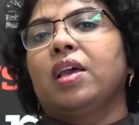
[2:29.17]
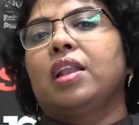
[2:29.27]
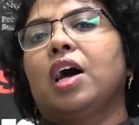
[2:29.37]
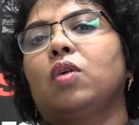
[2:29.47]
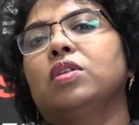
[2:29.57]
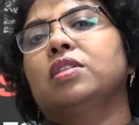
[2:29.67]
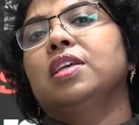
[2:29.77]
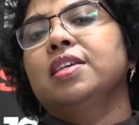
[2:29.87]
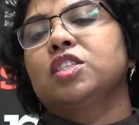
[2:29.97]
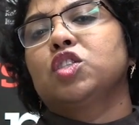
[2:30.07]
Now
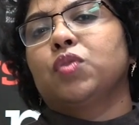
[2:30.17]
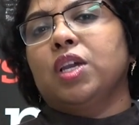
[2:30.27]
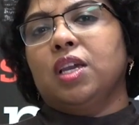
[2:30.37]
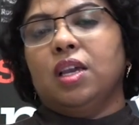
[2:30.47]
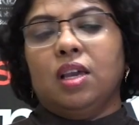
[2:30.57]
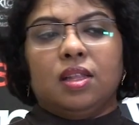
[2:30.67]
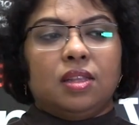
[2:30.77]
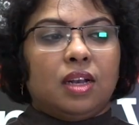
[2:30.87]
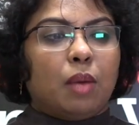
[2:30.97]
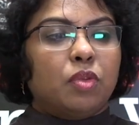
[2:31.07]
these three,
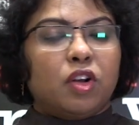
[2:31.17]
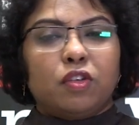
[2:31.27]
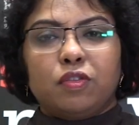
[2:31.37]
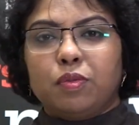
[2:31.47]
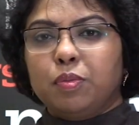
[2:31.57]
the number of